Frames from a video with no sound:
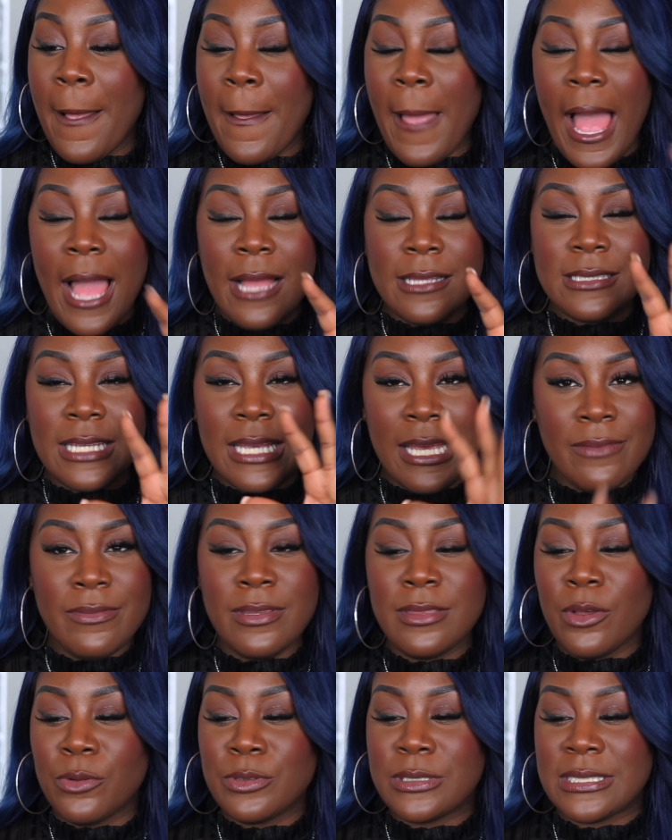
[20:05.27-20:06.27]
And
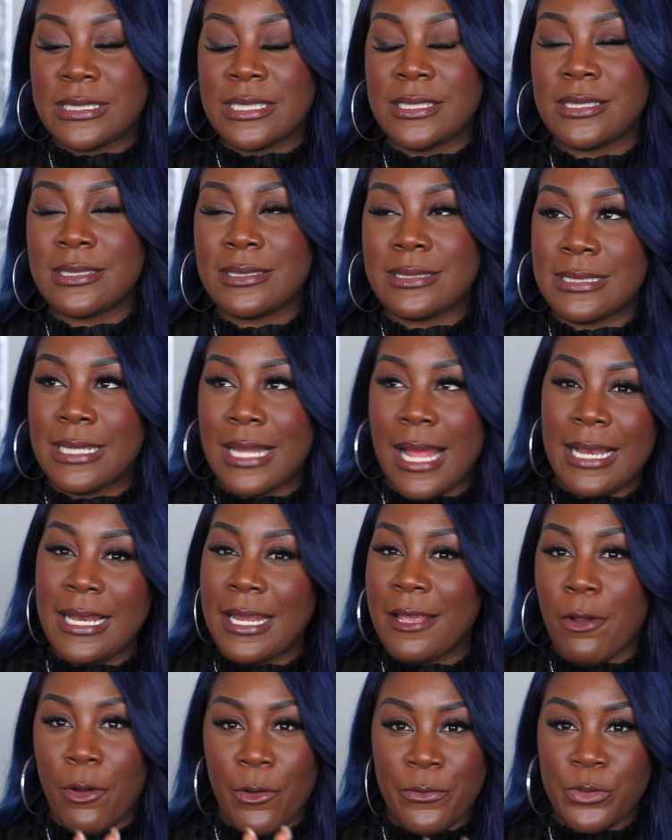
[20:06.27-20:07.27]
even though this is
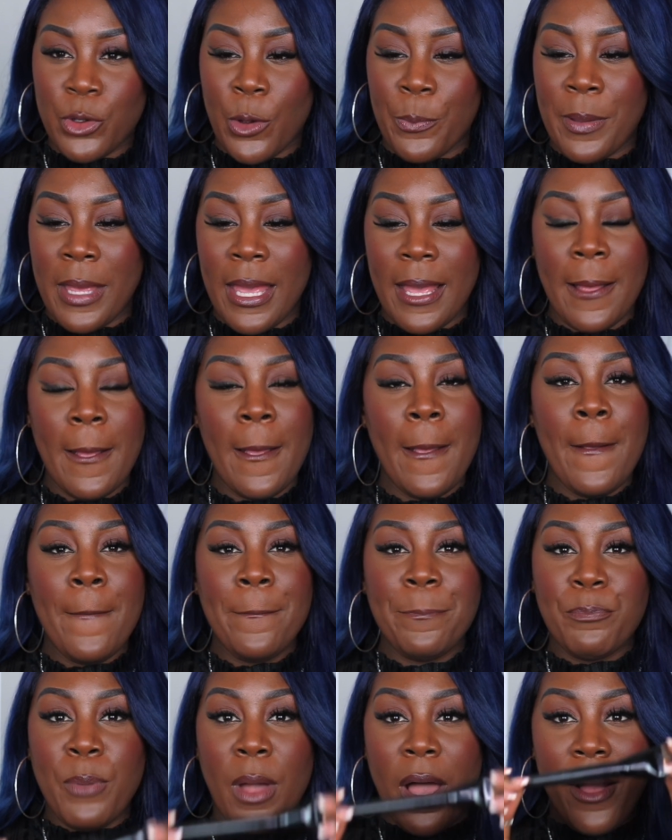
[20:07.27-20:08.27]
slightly off topic,
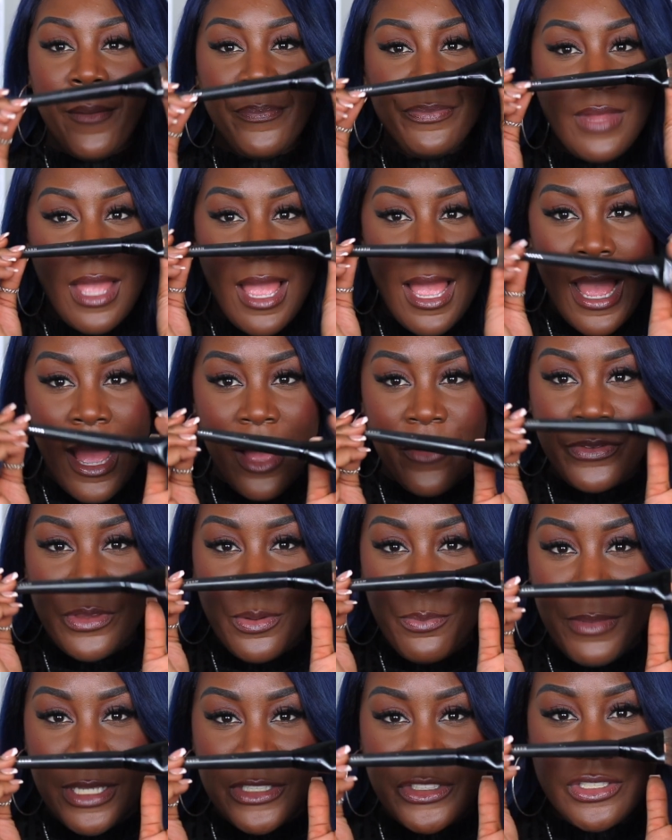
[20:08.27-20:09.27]
but I have
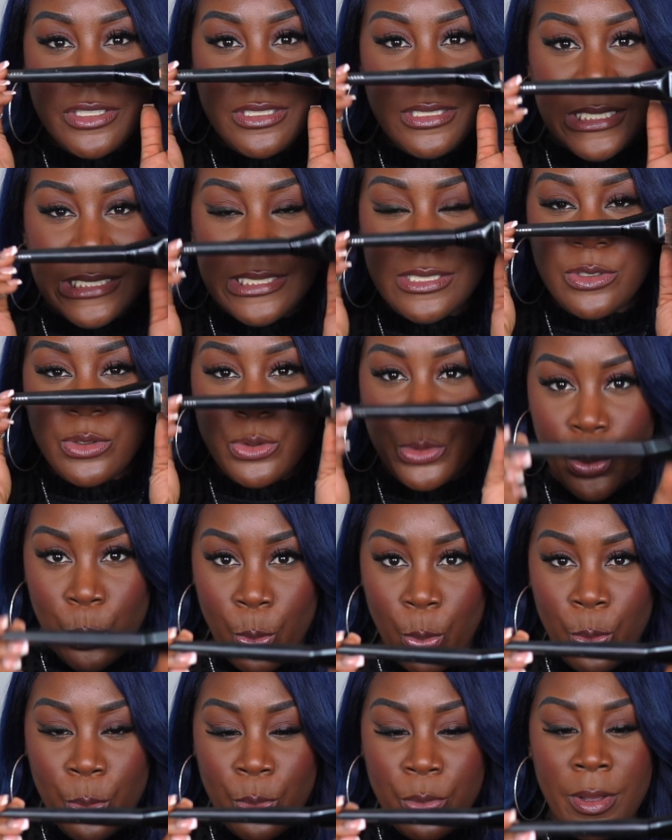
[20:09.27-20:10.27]
to mention this
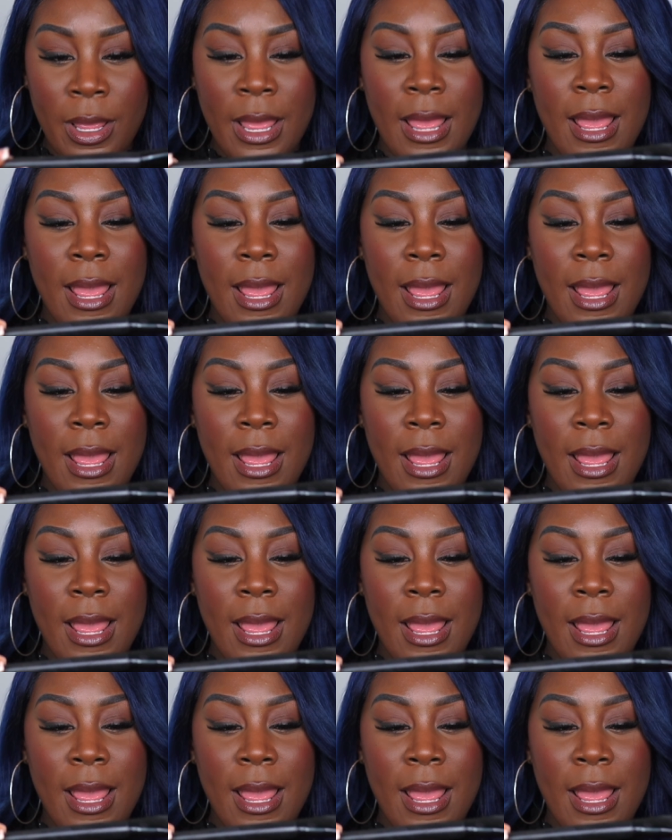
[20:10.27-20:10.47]
tool